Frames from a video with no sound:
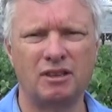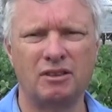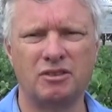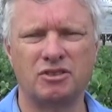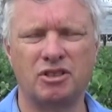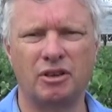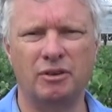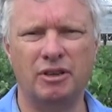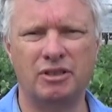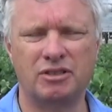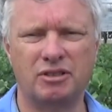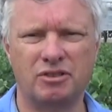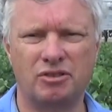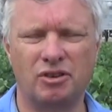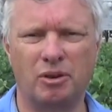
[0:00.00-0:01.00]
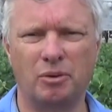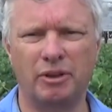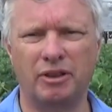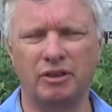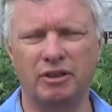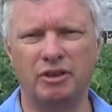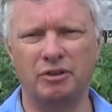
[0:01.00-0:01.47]
So it's
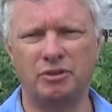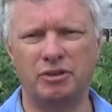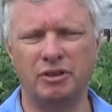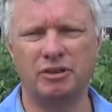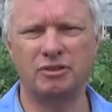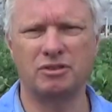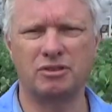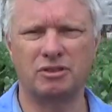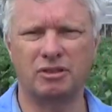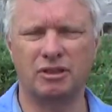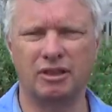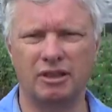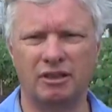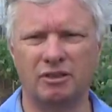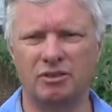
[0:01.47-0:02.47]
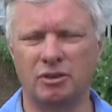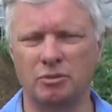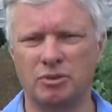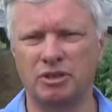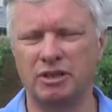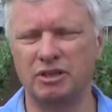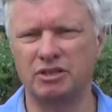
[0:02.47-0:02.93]
controlling the nutrients, uh, it
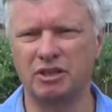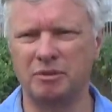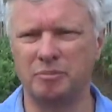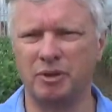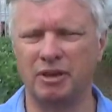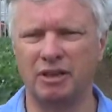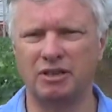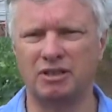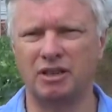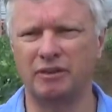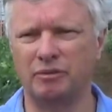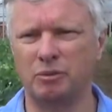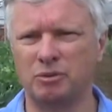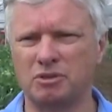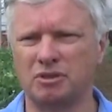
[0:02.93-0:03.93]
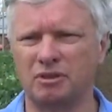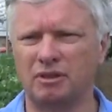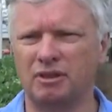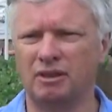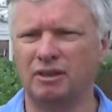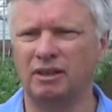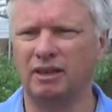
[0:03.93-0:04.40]
controls the EC and pH levels,
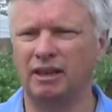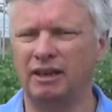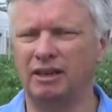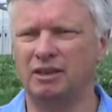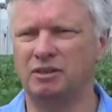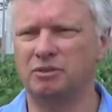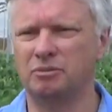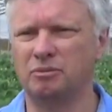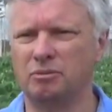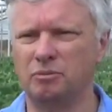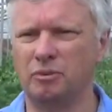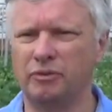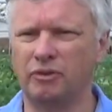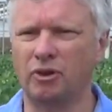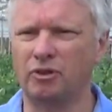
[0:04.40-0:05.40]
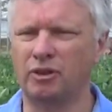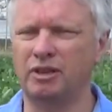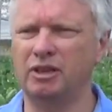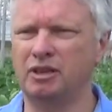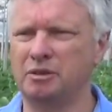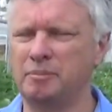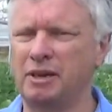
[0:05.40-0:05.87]
and we've got
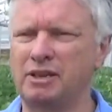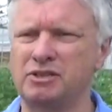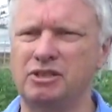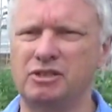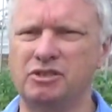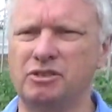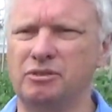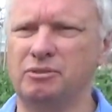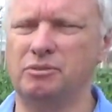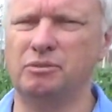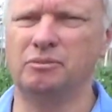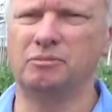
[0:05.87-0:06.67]
the capacity to